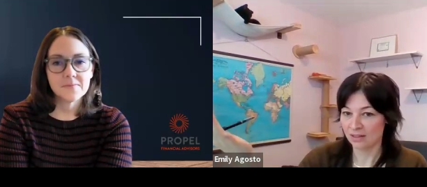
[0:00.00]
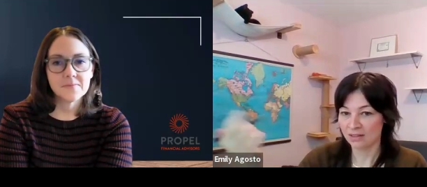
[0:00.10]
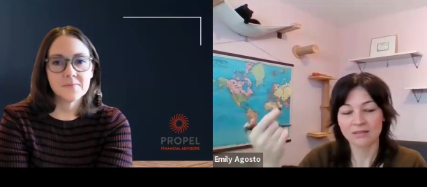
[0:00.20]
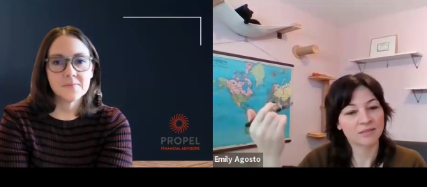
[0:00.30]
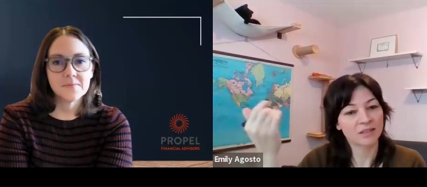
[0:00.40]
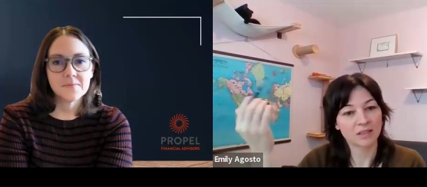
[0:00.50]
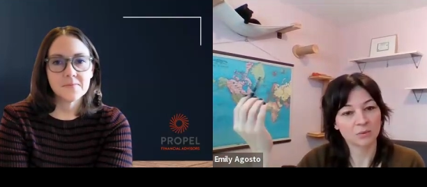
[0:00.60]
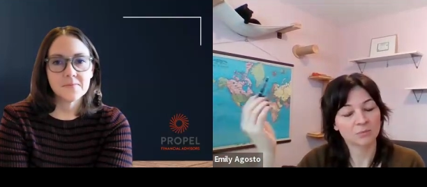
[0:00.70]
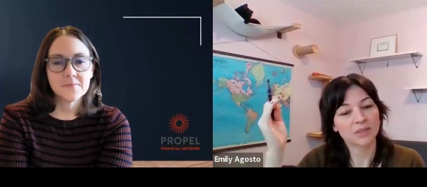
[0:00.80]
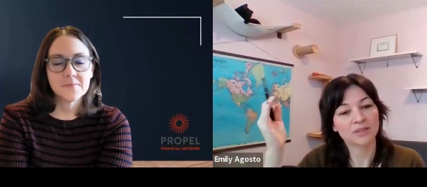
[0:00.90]
Speaker 1: and then,
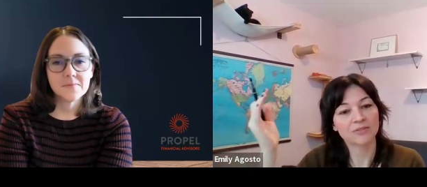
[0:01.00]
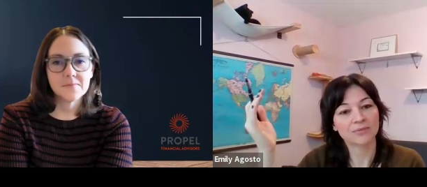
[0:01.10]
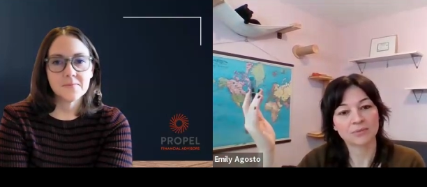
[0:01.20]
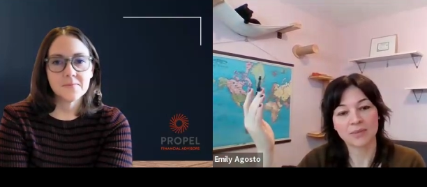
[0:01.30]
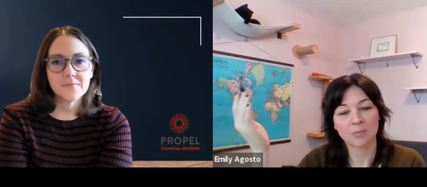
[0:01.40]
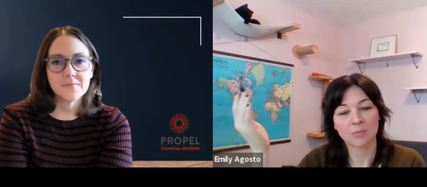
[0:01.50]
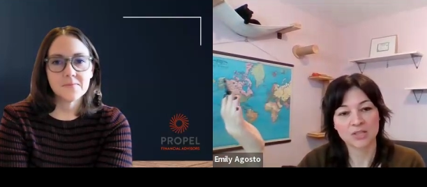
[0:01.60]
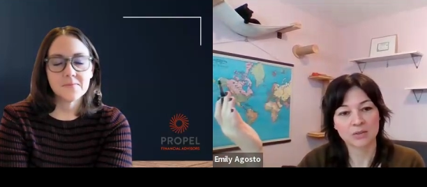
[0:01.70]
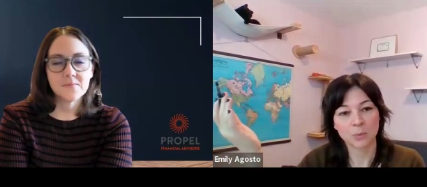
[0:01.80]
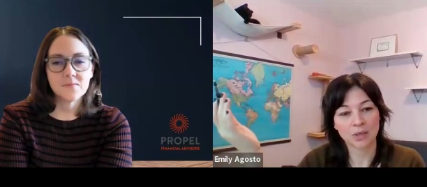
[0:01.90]
you know, if how
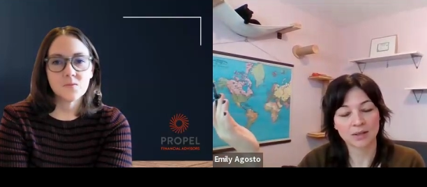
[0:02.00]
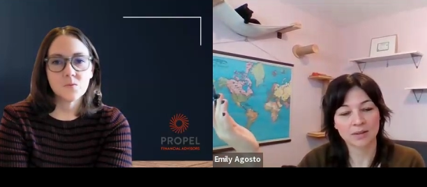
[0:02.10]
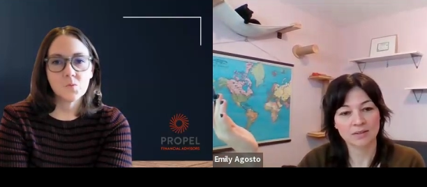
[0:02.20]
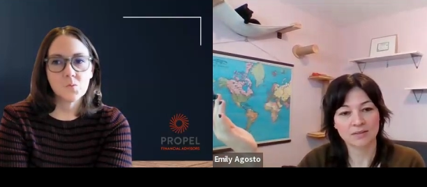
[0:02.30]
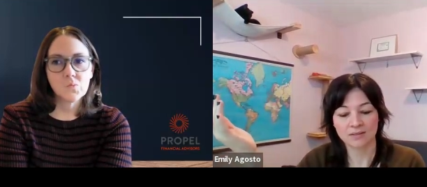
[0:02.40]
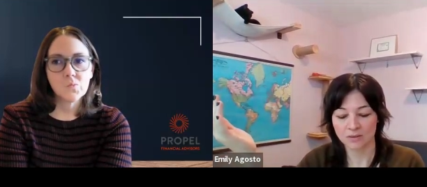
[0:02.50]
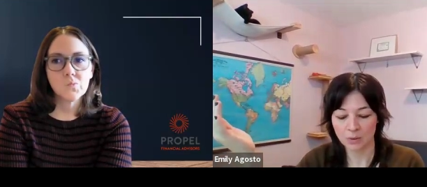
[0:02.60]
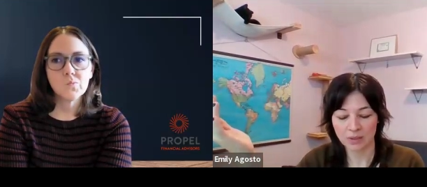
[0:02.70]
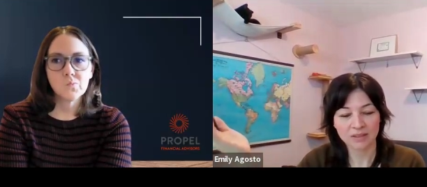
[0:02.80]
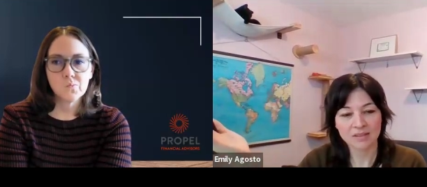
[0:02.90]
much it's worth
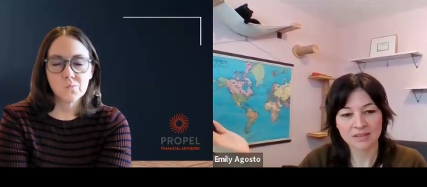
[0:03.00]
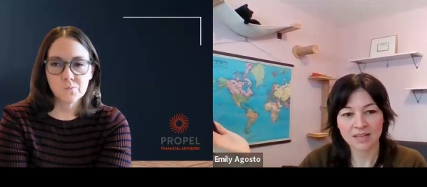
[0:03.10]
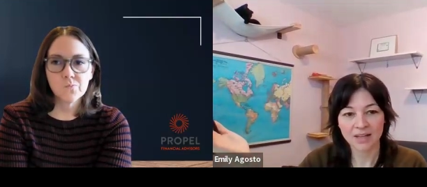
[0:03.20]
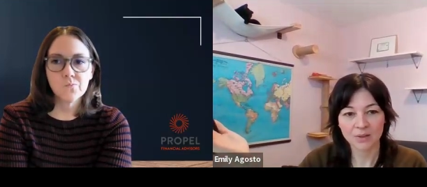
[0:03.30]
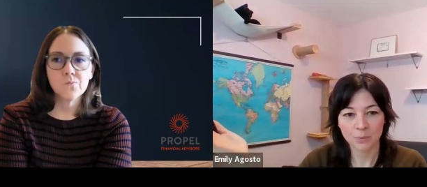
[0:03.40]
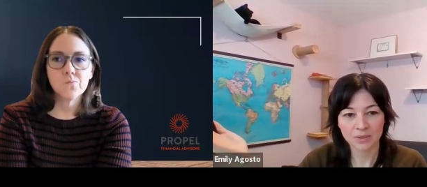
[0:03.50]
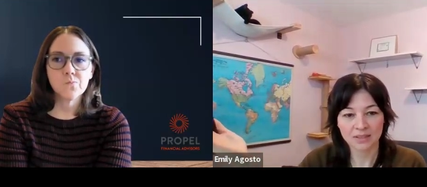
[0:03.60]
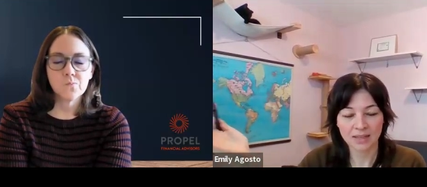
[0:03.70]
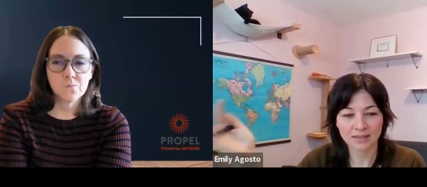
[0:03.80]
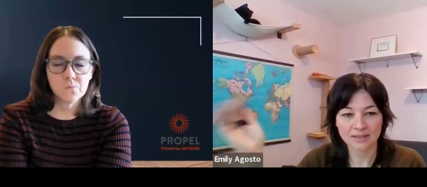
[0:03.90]
so you can decide
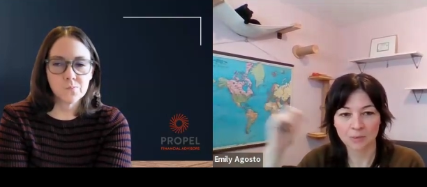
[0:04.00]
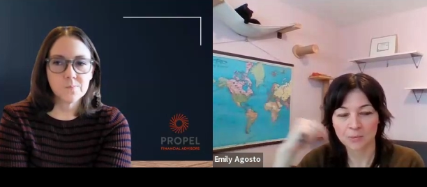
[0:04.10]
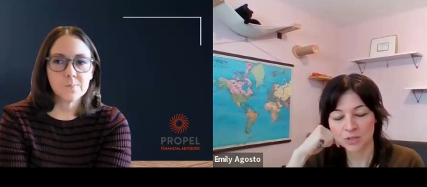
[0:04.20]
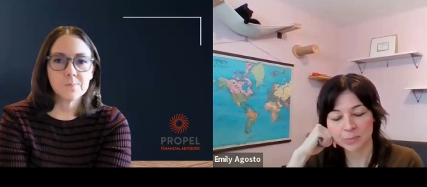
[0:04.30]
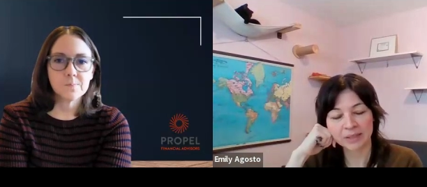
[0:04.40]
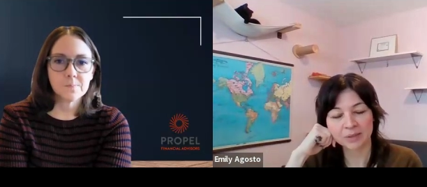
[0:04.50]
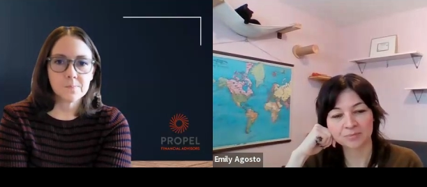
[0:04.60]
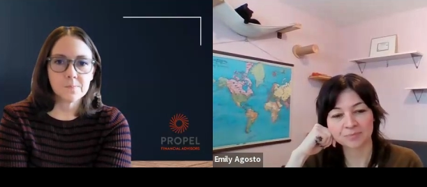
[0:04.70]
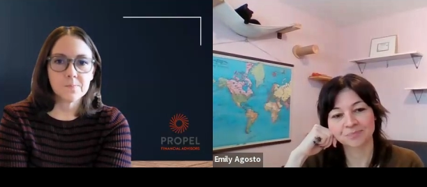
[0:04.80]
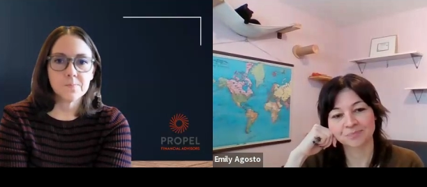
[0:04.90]
what the next step should
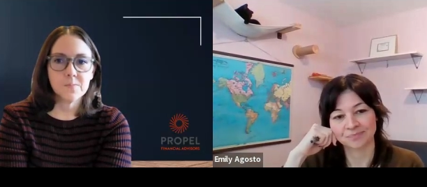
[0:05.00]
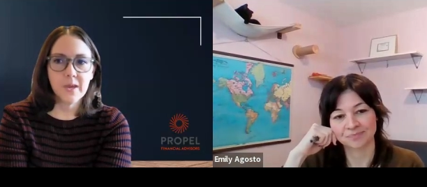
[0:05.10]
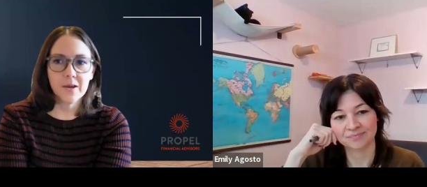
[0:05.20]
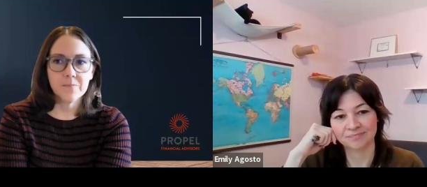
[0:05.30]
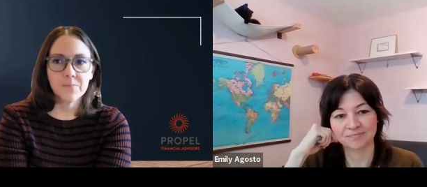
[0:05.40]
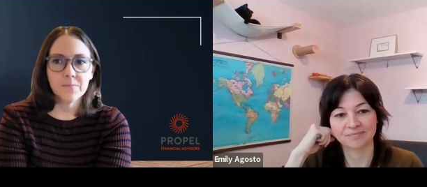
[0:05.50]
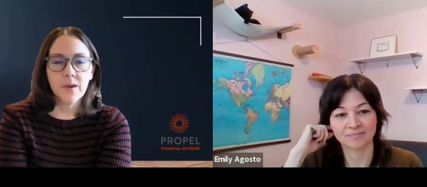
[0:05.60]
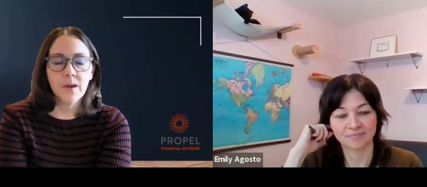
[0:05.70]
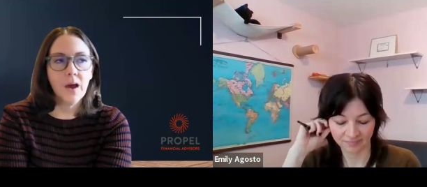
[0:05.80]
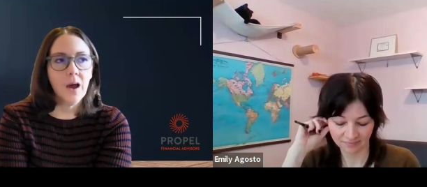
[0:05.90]
be.
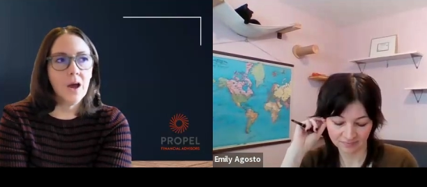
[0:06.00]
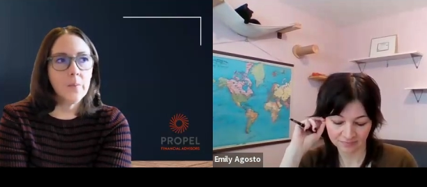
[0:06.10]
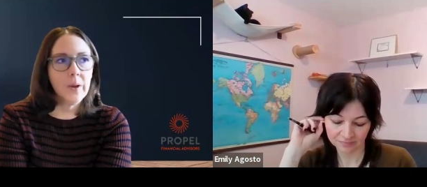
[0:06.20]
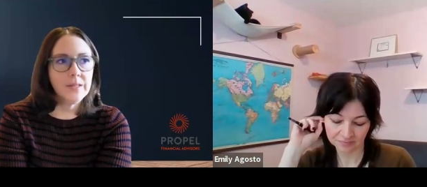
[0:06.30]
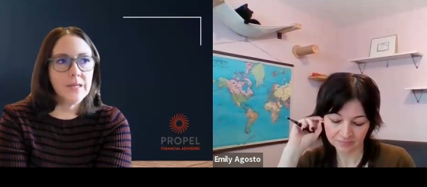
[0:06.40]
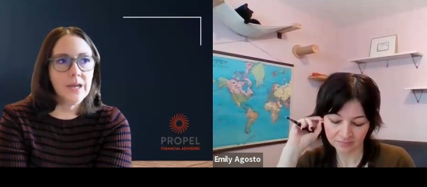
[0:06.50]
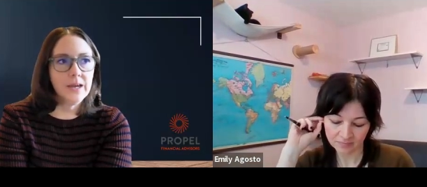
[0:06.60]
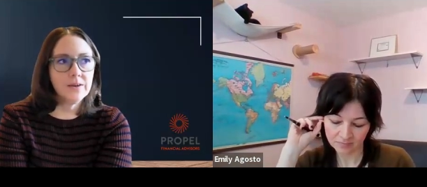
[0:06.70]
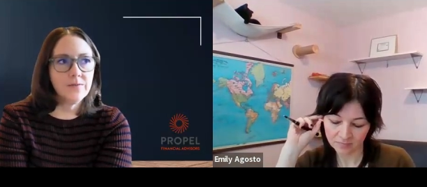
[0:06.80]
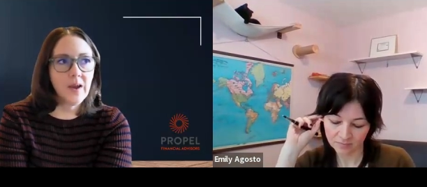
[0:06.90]
Speaker 2: Yeah.
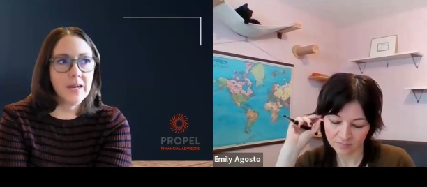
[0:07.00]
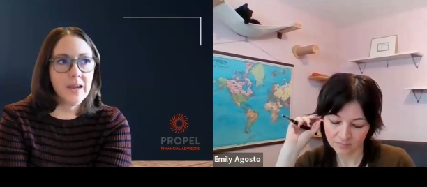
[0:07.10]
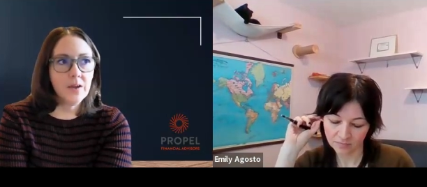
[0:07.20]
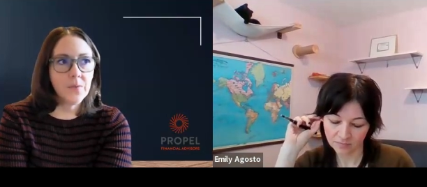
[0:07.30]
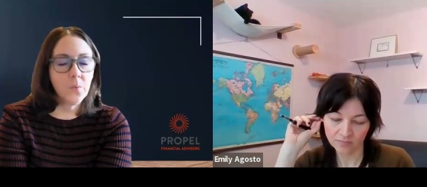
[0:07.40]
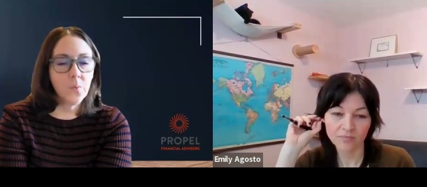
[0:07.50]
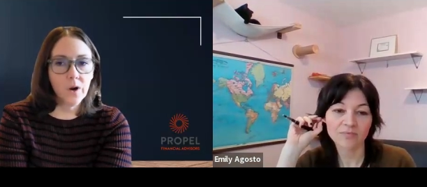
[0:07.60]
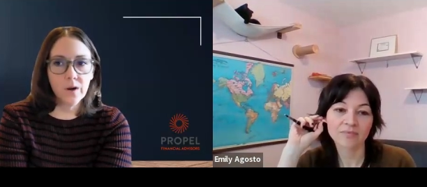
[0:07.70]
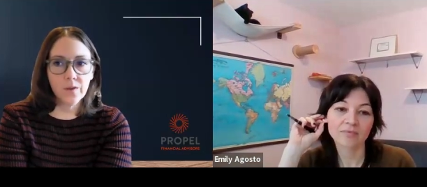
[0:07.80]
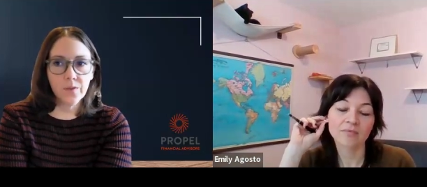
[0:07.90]
Um, I think finding
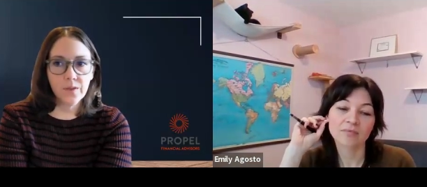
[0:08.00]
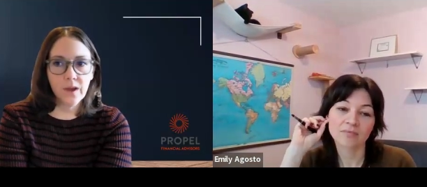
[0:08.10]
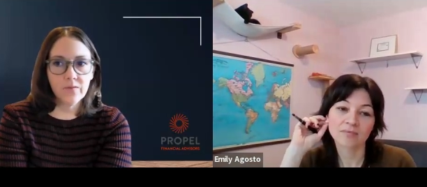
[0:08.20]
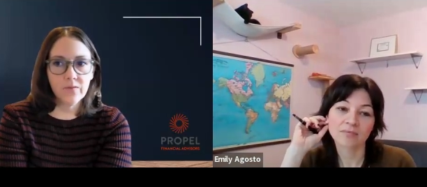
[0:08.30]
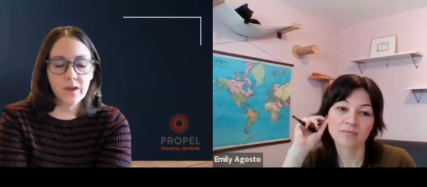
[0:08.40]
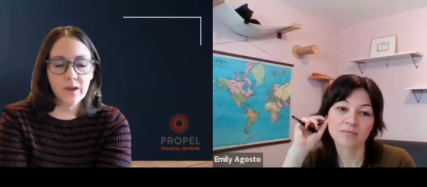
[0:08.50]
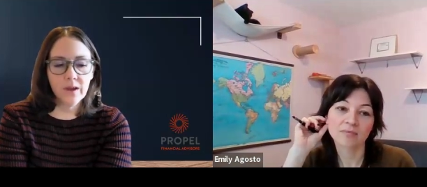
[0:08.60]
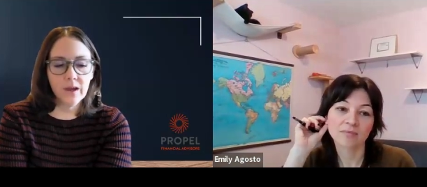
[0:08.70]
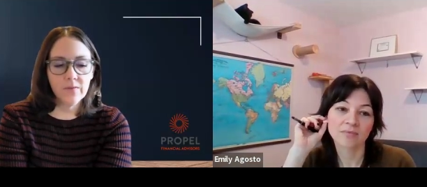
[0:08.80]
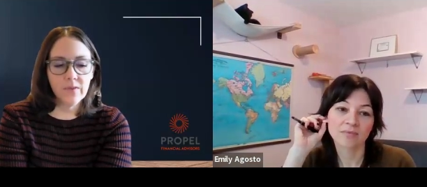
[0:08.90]
out the worth
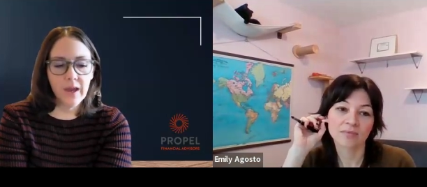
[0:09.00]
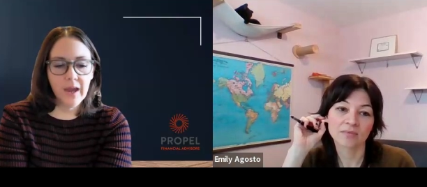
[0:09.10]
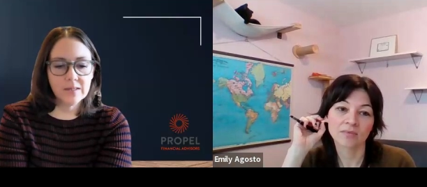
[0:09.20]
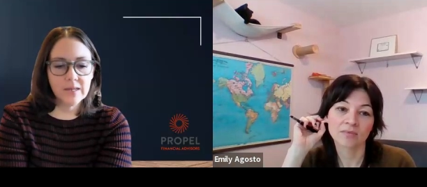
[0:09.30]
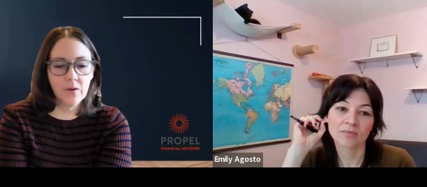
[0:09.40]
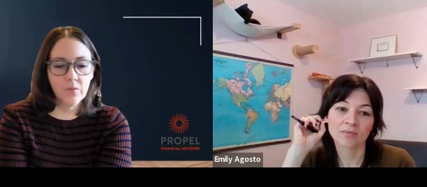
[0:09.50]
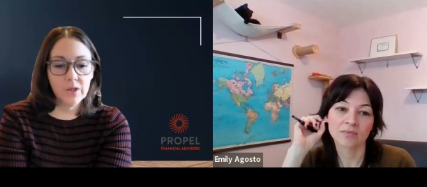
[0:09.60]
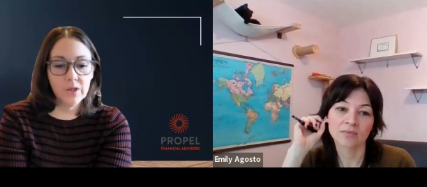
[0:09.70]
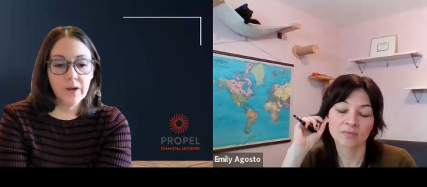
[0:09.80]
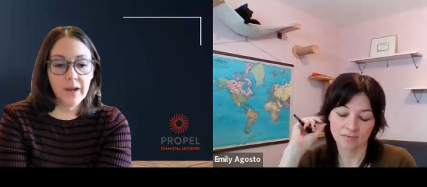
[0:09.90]
of the of the
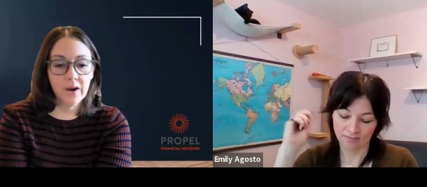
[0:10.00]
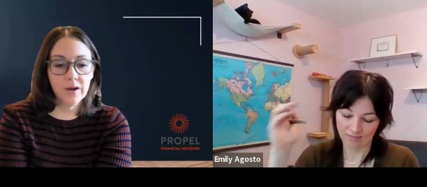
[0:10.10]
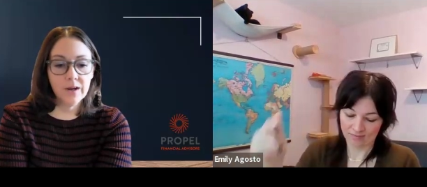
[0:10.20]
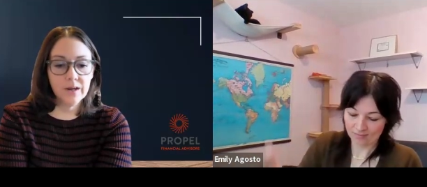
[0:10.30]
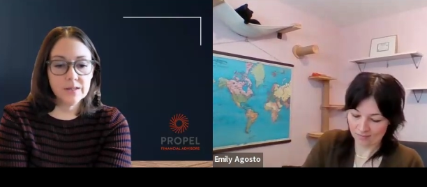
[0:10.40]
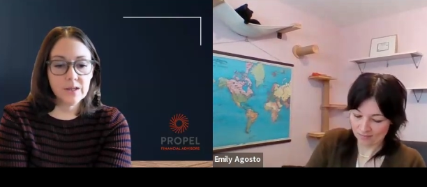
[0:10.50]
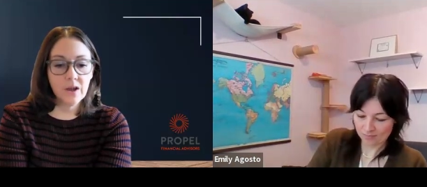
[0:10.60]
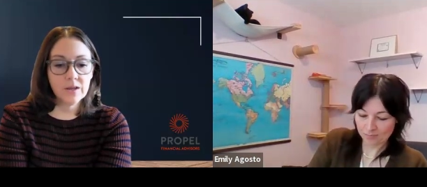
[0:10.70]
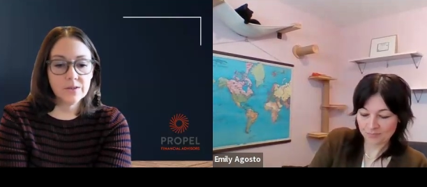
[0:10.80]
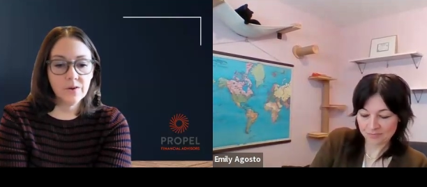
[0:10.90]
asset when you inherit
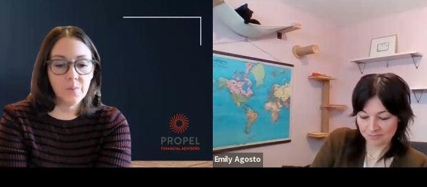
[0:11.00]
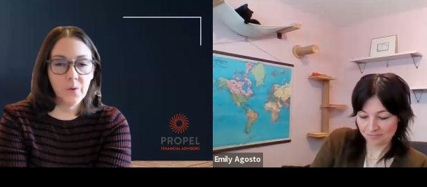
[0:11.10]
it is